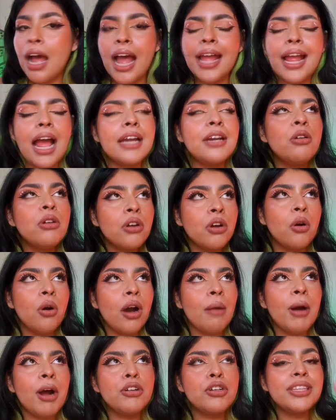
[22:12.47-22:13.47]
I don't know
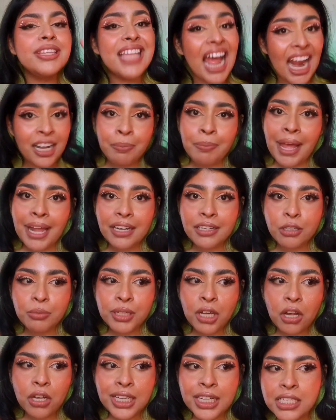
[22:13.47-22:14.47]
about that palette, to be
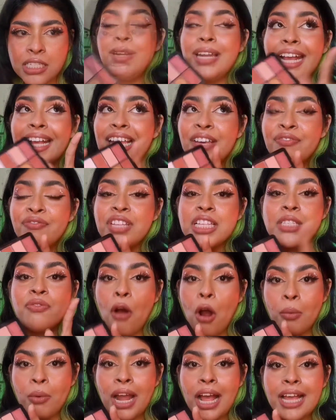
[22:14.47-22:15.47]
honest. Like, if this
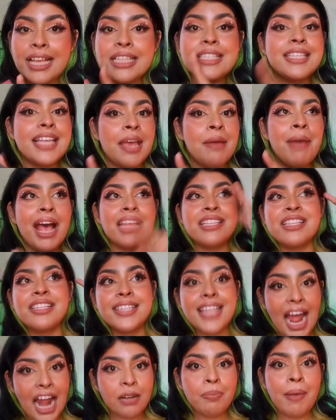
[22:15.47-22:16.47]
formula is same as
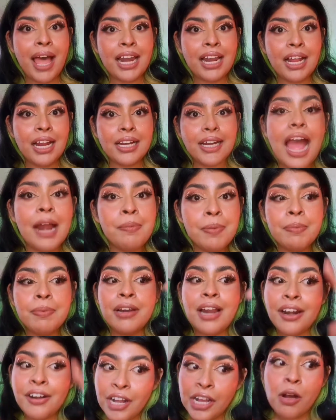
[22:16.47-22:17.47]
that palette and people
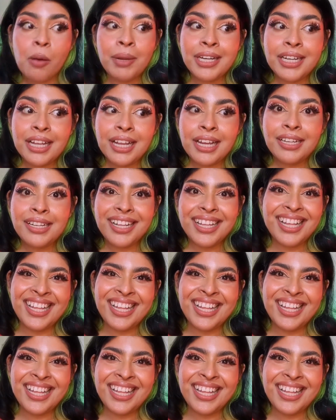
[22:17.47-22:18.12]
are recommending it.